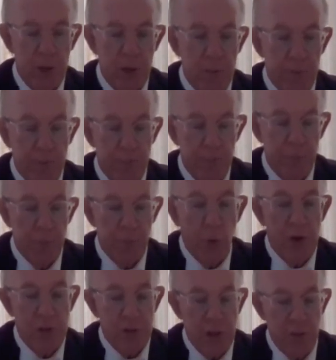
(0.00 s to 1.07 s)

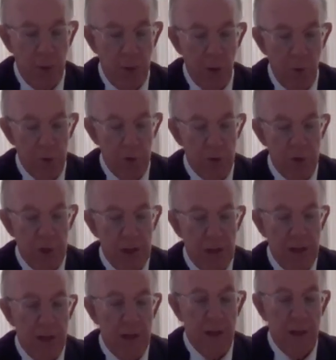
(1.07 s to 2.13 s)
there, my lord, to
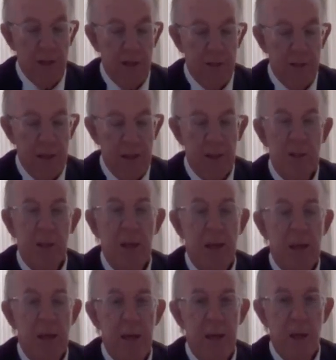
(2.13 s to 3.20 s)
say that is
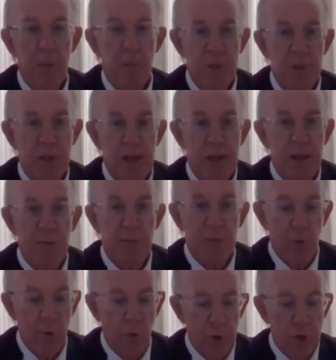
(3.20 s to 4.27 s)
clearly a mistake. If
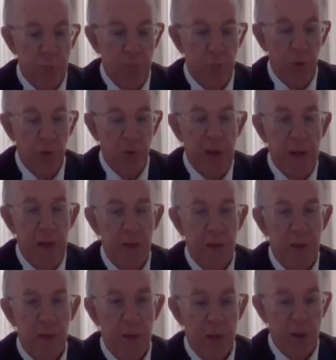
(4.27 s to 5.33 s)
your lordship will read
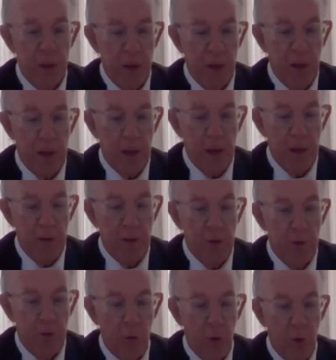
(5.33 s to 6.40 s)

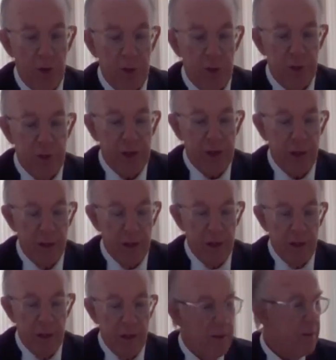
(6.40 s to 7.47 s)
Rawlins Truck,
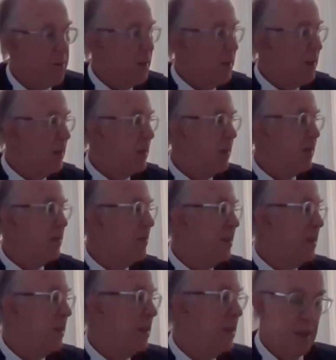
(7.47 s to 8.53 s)
it
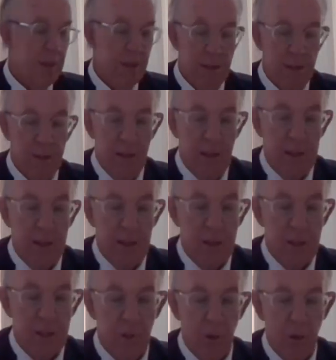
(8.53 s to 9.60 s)

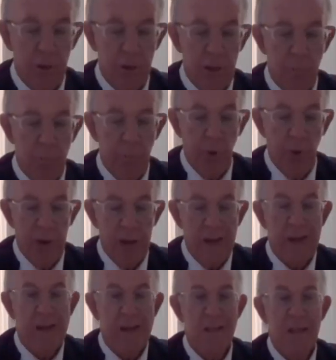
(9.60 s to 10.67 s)
is not the employer,
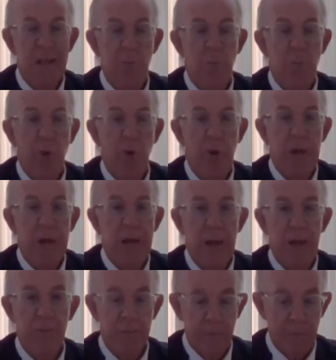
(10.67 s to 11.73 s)
it is the
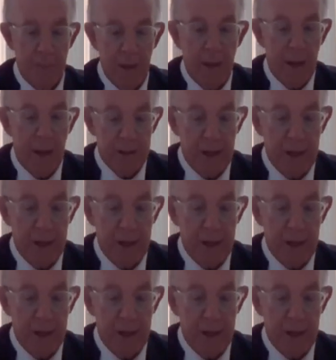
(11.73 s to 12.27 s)
employee. And I'll